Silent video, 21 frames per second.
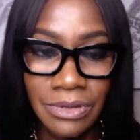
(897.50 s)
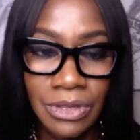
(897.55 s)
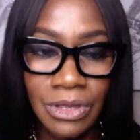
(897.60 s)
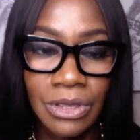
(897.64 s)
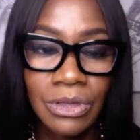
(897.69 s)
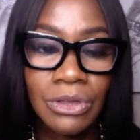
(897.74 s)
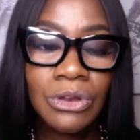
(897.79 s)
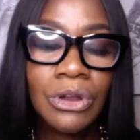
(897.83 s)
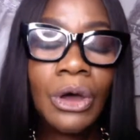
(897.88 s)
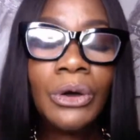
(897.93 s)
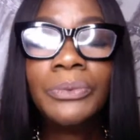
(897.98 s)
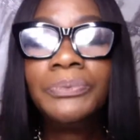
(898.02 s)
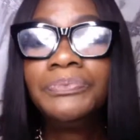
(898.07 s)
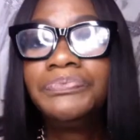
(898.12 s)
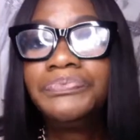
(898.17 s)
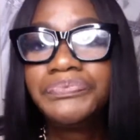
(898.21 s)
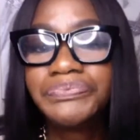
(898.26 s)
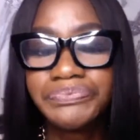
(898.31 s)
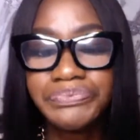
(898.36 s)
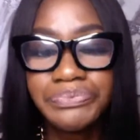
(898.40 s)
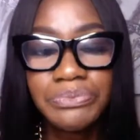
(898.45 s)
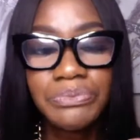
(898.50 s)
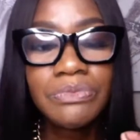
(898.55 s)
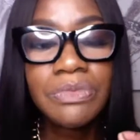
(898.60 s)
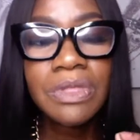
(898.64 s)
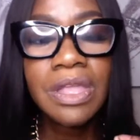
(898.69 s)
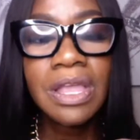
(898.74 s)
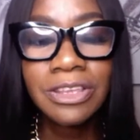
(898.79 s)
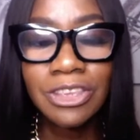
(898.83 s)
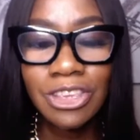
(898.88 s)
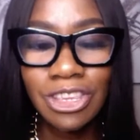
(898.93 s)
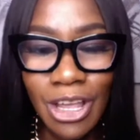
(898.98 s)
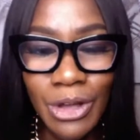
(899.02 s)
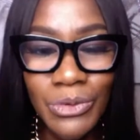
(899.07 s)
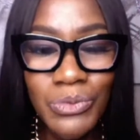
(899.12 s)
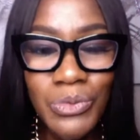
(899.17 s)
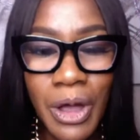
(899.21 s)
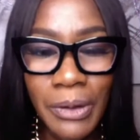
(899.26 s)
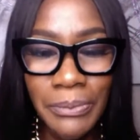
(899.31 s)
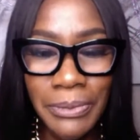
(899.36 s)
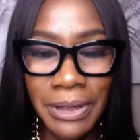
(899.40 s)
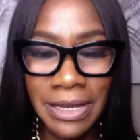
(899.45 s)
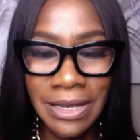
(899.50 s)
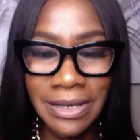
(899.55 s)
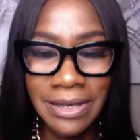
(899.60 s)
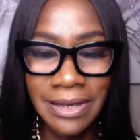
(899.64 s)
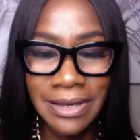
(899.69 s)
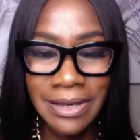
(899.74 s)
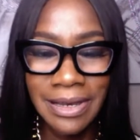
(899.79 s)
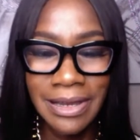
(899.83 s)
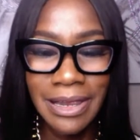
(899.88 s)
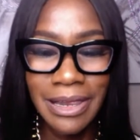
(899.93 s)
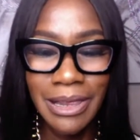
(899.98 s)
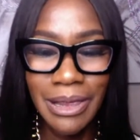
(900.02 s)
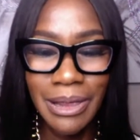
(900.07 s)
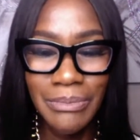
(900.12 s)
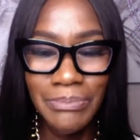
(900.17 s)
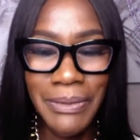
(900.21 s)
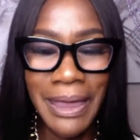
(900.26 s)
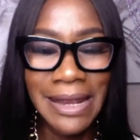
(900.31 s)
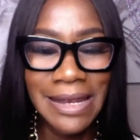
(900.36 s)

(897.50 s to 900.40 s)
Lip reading: You know, some women may